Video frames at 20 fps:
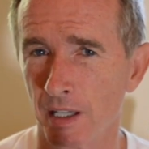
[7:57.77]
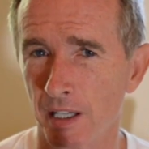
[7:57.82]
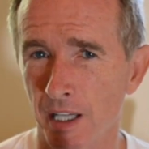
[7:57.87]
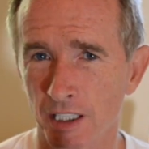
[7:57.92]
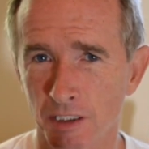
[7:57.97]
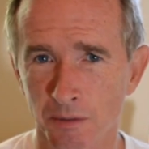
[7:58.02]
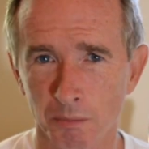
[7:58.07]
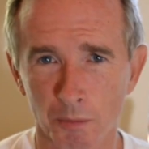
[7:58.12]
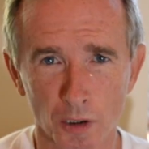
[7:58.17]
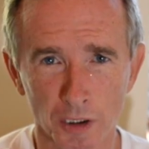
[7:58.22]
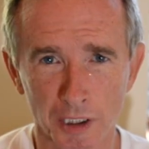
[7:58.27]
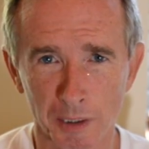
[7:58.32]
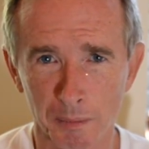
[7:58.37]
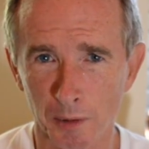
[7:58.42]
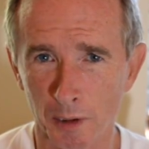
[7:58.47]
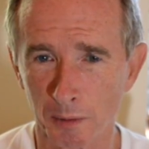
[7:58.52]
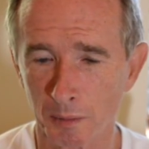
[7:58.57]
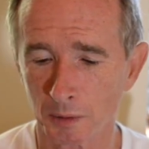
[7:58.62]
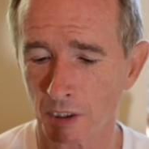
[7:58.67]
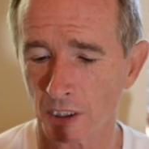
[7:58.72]
it's
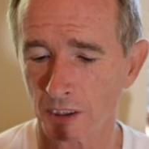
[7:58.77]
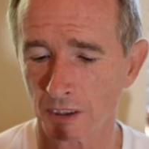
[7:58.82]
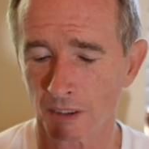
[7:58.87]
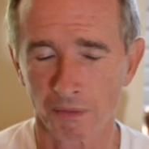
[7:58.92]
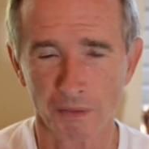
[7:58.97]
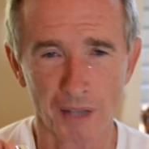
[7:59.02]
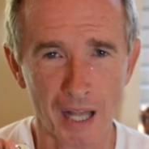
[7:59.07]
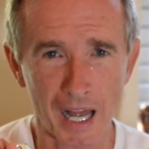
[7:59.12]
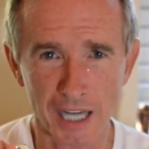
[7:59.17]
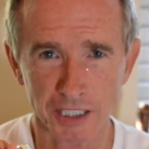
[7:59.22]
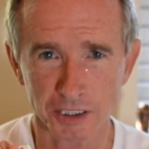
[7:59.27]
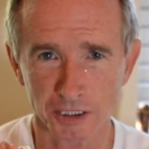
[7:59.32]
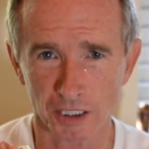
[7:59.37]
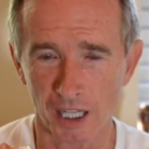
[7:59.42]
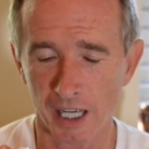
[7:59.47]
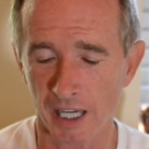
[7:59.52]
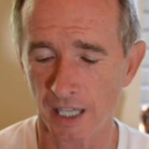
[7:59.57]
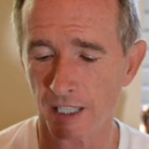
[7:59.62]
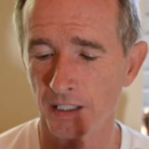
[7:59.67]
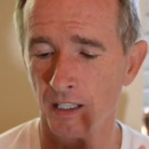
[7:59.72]
multi-purpose, it's a
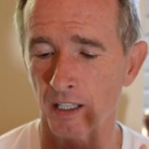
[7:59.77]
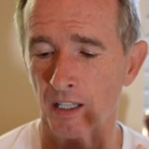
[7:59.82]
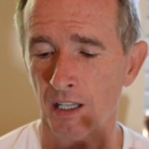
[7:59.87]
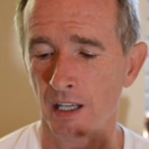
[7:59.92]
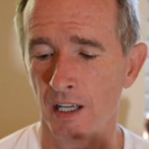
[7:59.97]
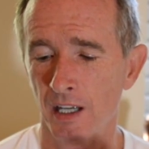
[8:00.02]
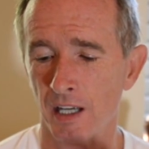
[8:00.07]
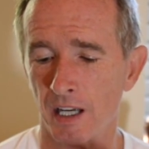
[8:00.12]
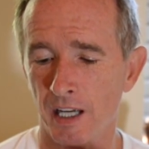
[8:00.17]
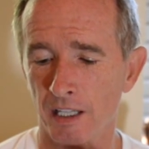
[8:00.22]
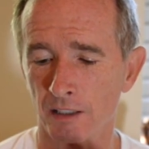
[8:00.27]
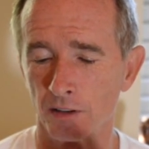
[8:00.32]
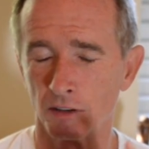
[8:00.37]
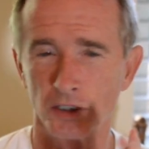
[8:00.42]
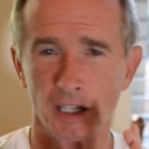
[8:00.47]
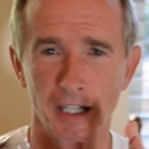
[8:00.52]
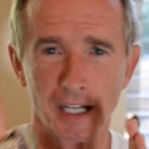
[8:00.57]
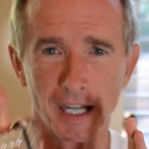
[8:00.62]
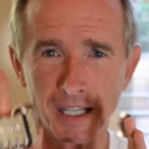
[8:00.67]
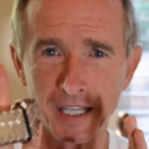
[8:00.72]
flashlight, it
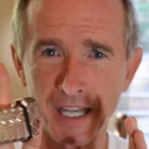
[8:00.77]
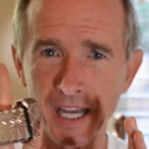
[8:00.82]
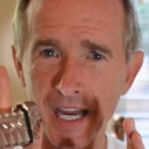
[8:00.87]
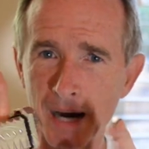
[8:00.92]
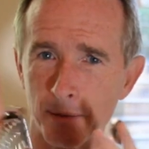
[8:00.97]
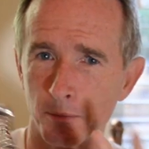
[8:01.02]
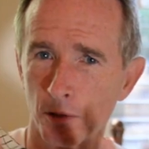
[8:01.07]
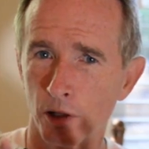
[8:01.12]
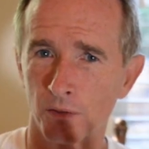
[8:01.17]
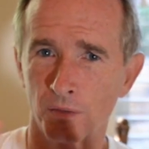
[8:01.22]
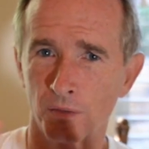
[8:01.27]
looks like a camera or